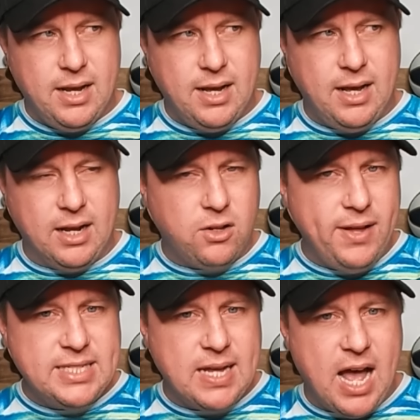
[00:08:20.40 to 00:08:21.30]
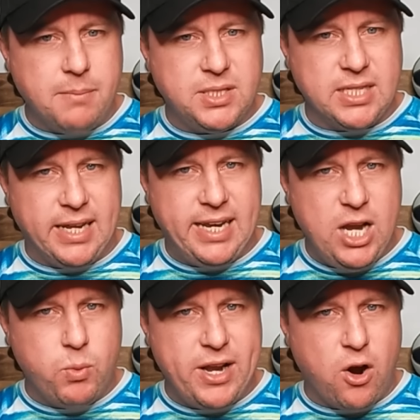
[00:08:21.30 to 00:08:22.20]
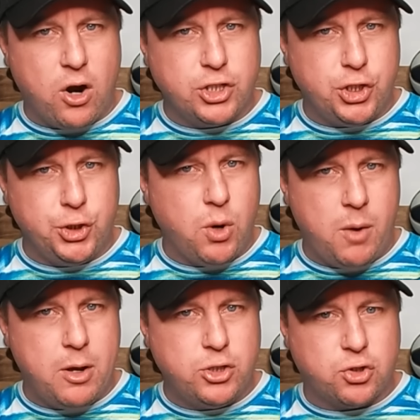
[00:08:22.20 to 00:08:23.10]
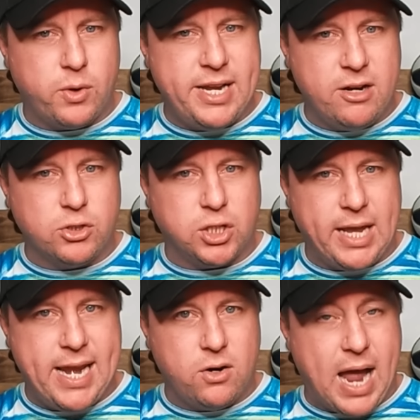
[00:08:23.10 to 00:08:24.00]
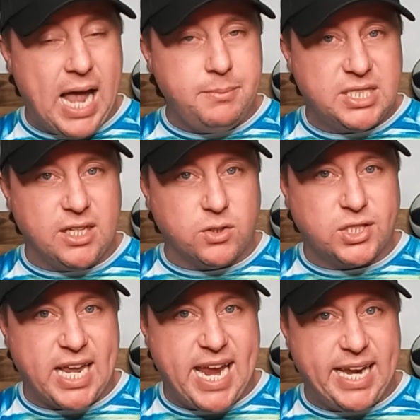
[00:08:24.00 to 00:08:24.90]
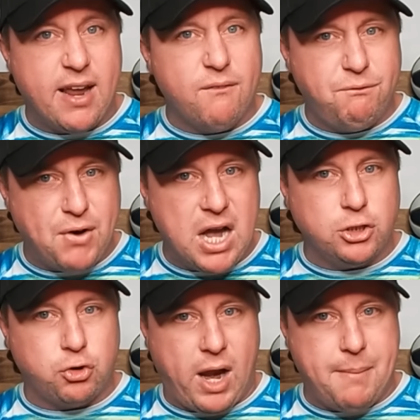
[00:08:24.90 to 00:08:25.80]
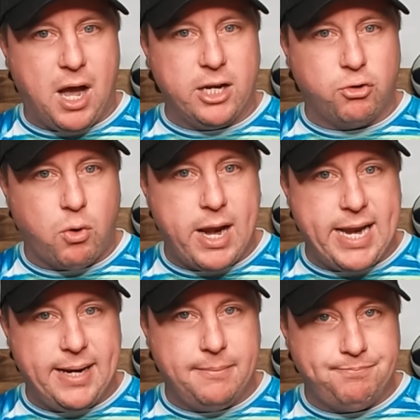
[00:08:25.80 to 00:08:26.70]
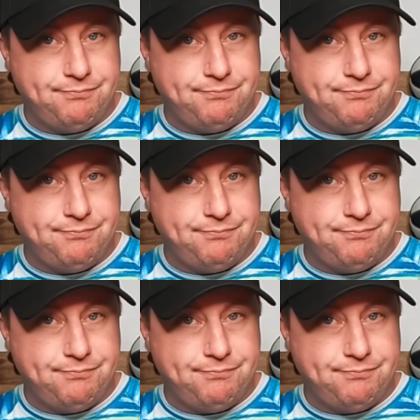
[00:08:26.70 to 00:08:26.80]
Klay Thompson, here we are almost 3 years later. I'm still saying fuck Draymond Green.